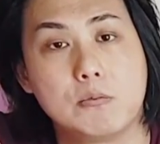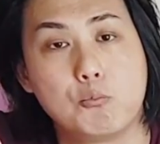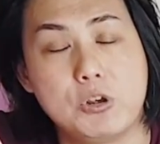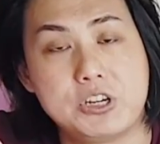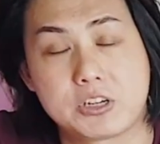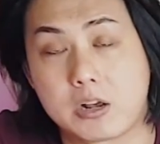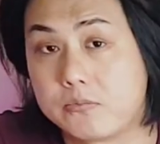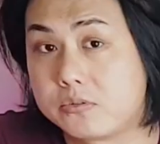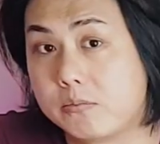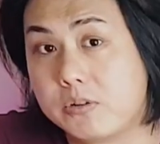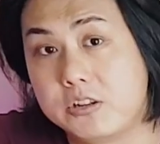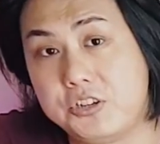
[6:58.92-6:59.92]
which comes
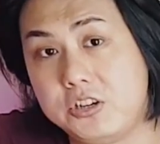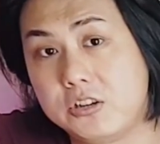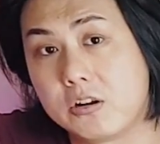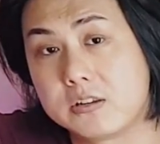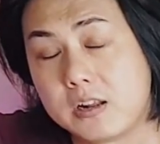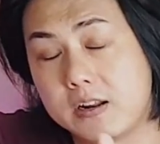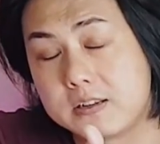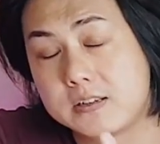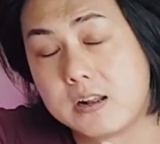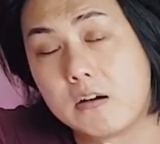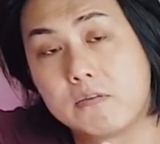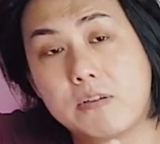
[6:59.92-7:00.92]
from the G-Nos and is
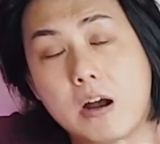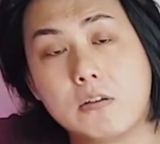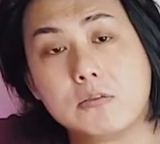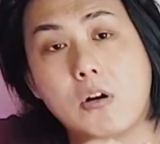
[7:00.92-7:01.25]
now found